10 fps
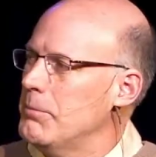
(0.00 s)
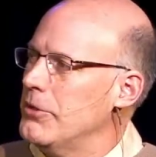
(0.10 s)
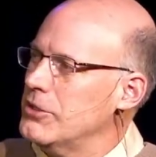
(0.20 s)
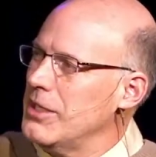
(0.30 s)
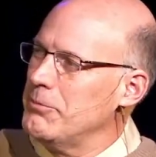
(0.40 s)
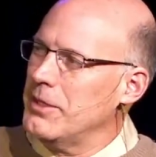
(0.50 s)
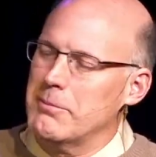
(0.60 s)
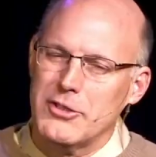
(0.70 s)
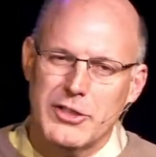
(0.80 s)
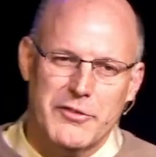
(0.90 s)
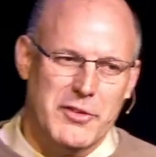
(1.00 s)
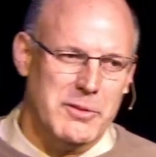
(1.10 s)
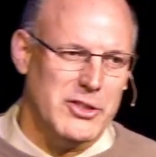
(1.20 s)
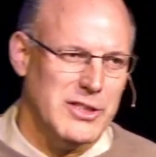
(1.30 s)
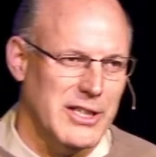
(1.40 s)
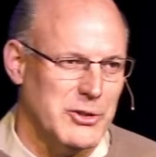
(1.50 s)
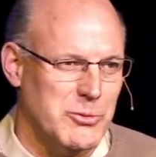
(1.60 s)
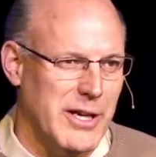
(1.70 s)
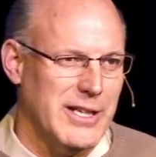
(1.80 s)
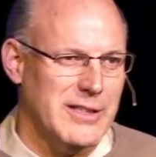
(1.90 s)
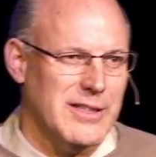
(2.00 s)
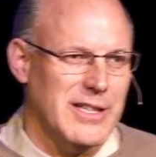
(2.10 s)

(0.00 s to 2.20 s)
But there's something missing from this list, right?